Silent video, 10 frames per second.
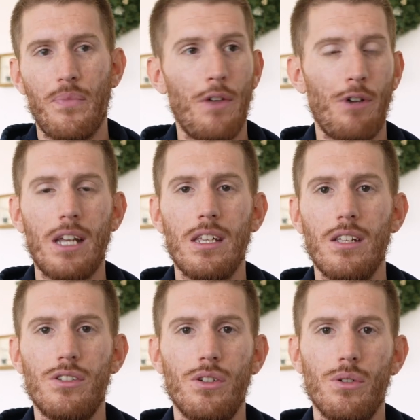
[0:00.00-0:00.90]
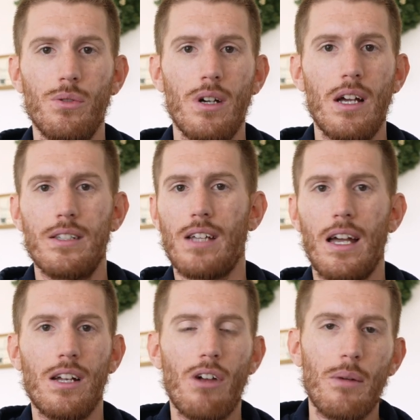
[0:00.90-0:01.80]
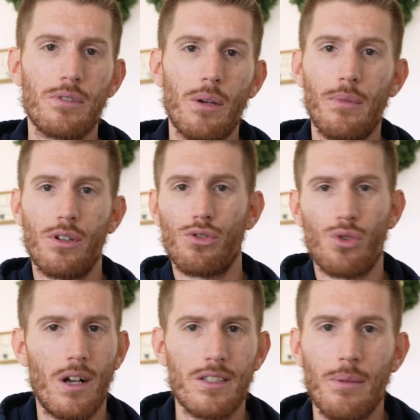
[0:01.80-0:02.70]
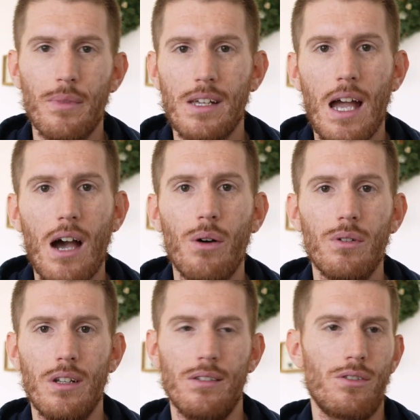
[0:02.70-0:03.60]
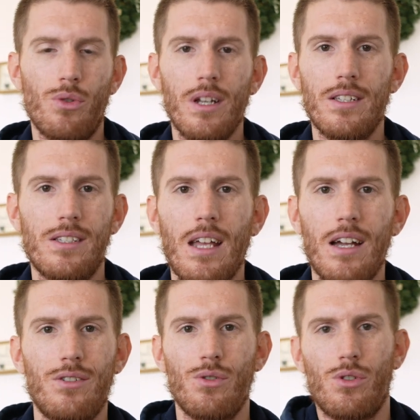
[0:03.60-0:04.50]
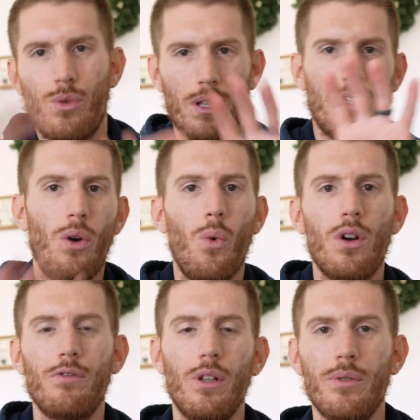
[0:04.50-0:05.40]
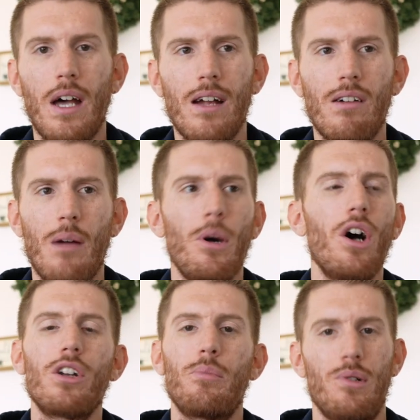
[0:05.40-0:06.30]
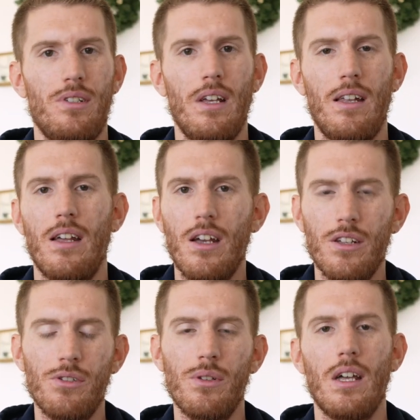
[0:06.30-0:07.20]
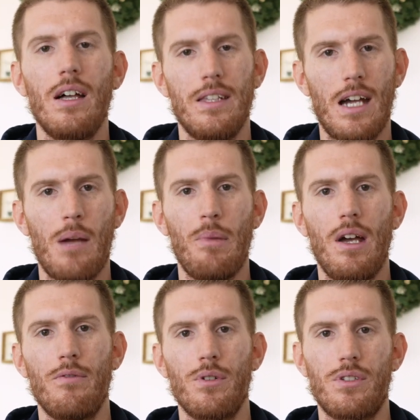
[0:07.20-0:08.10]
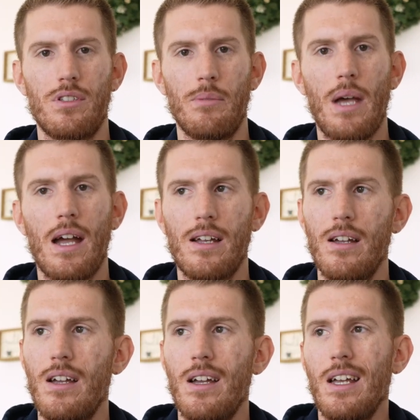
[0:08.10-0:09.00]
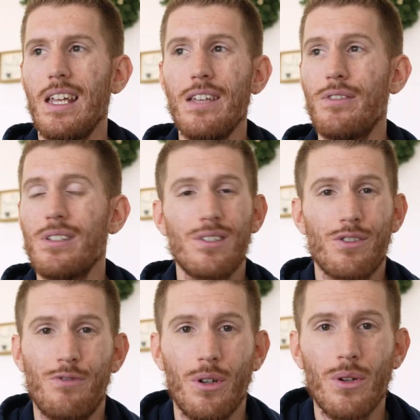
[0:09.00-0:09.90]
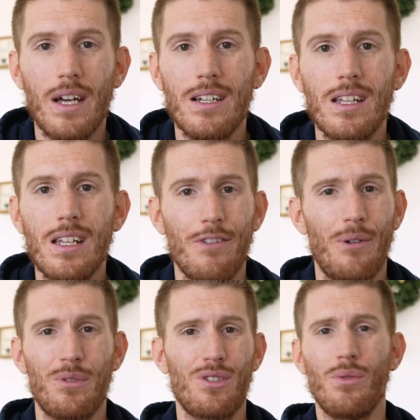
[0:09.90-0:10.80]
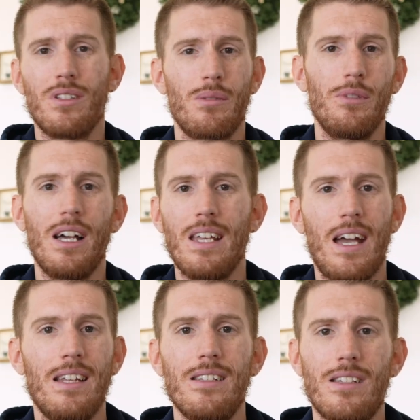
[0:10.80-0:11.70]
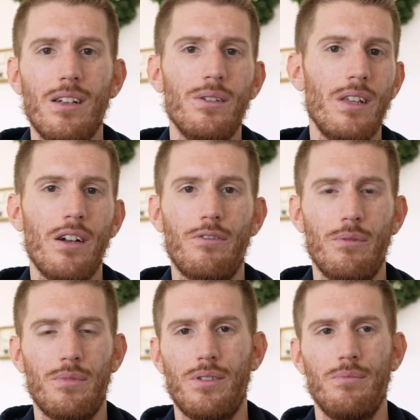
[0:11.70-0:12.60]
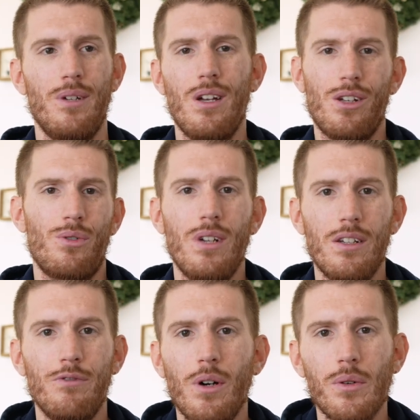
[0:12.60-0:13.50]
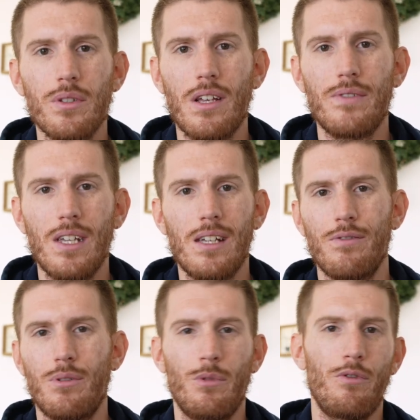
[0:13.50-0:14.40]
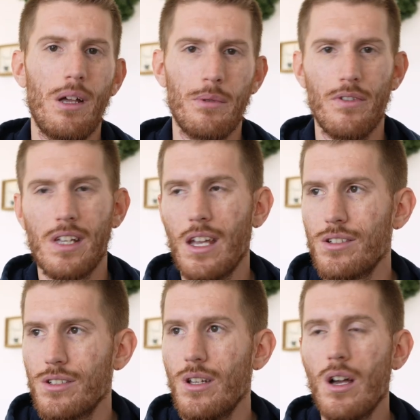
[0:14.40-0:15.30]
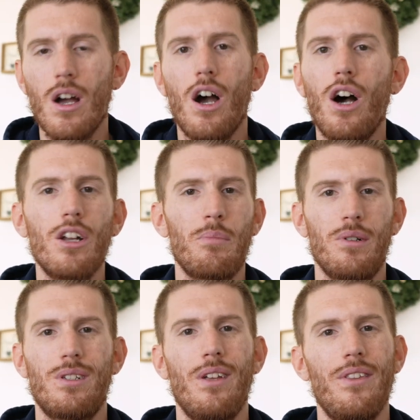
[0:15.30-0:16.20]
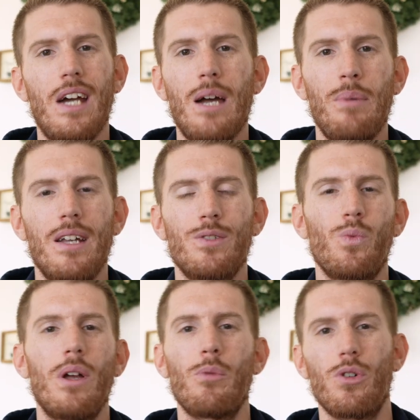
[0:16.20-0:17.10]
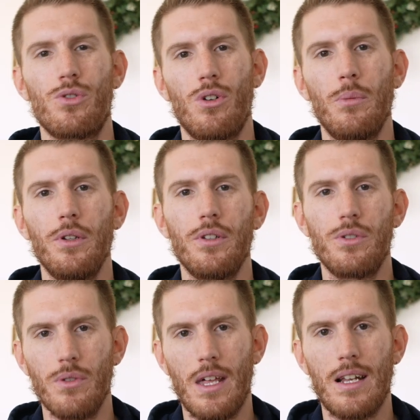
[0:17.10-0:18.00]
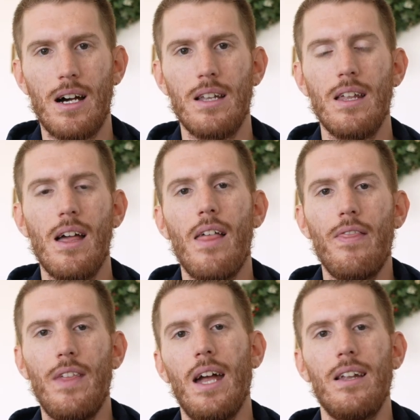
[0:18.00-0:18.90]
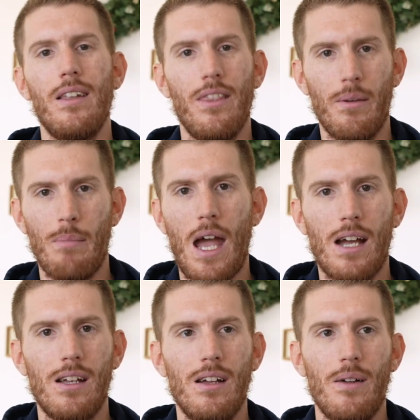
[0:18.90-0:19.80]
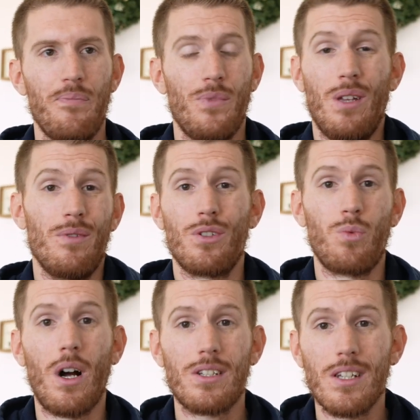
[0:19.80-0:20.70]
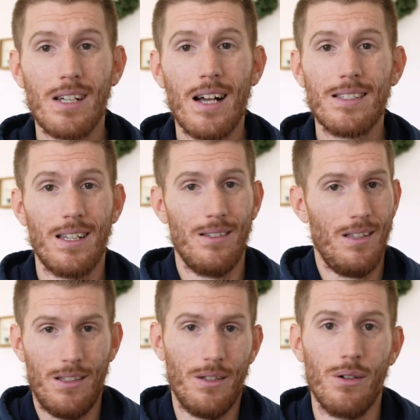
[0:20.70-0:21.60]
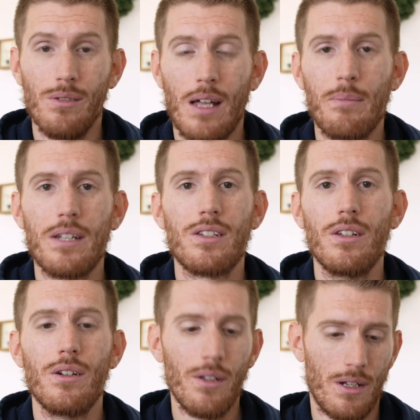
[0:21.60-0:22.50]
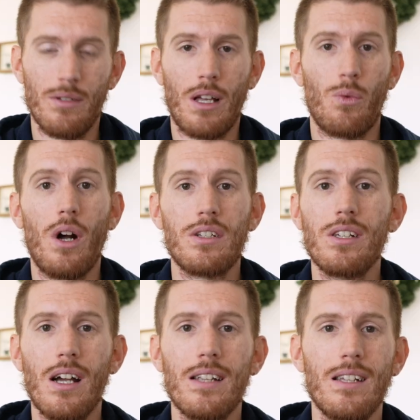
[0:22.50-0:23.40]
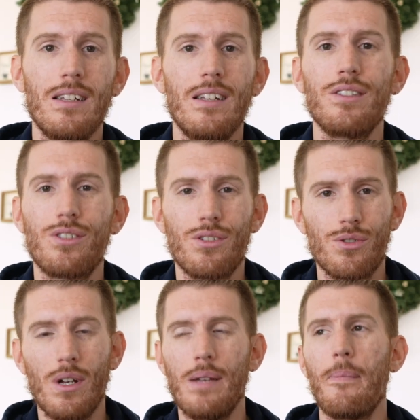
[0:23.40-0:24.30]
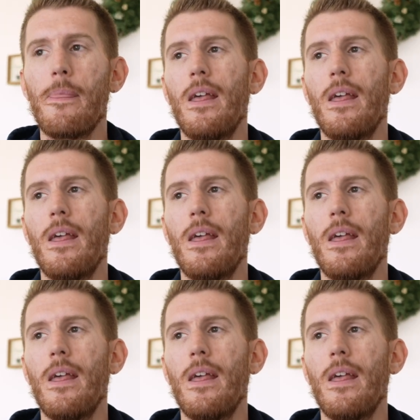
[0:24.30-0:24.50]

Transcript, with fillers: If I need to diagram something or draw something out and create a sketch or create like a workflow diagram, 100% doing that on the iPad versus the Mac. Even just photo editing, if I'm just doing some light edits here and there from some creative photos I've taken from a family vacation, 100% the iPad is way more enjoyable to do that on than the Mac. Even just watching content, you know, I mentioned it earlier, like watching content is just great.